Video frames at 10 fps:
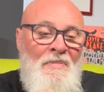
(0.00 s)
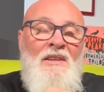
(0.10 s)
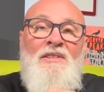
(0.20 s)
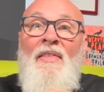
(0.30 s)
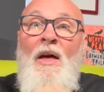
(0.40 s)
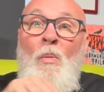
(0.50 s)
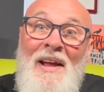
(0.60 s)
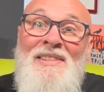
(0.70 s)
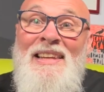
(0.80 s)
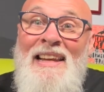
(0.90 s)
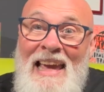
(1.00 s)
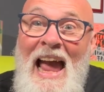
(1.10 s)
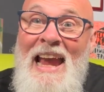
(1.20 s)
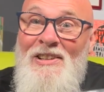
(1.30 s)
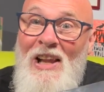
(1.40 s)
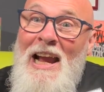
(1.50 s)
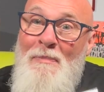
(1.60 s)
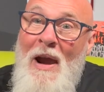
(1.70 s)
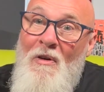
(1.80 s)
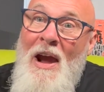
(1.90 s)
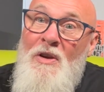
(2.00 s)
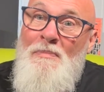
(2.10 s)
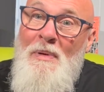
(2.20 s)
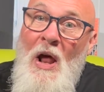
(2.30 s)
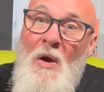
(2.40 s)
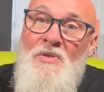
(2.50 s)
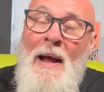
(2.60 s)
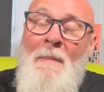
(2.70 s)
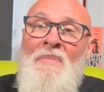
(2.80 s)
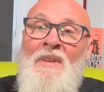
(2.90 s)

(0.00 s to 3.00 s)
So that once again, like Baruch Spinoza,